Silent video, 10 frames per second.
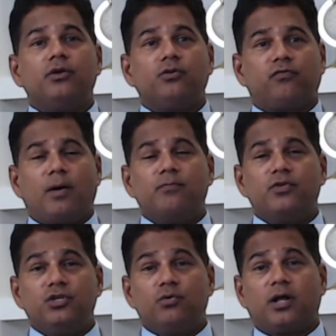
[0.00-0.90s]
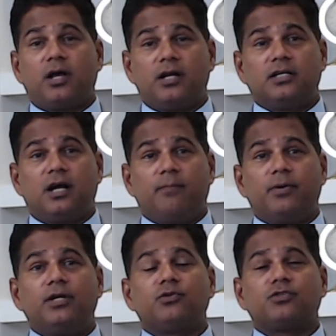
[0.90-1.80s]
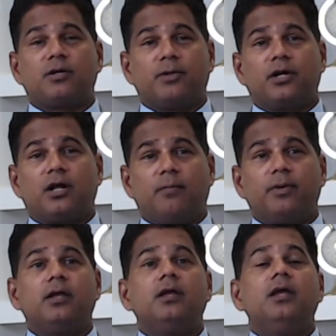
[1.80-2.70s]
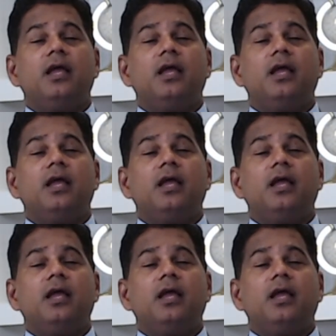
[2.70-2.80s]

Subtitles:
from your current company to some other company.